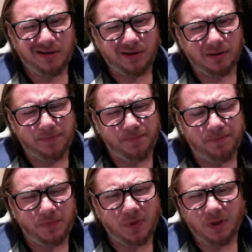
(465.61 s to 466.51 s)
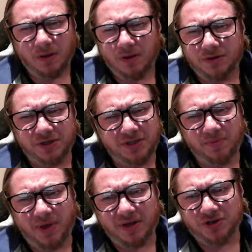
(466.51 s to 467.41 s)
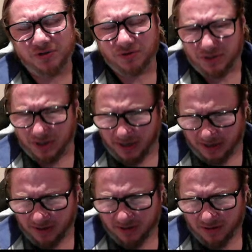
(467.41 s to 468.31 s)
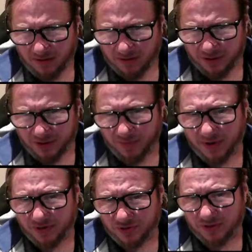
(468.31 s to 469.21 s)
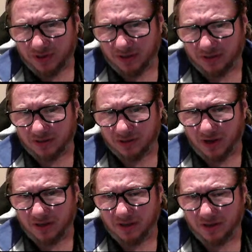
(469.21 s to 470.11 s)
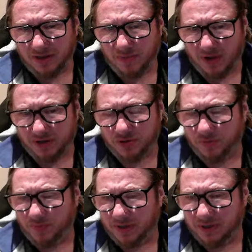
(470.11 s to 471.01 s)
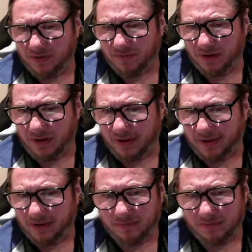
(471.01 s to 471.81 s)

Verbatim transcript: Um, just imagine you take, just imagine you take this guy, and then imagine you play something like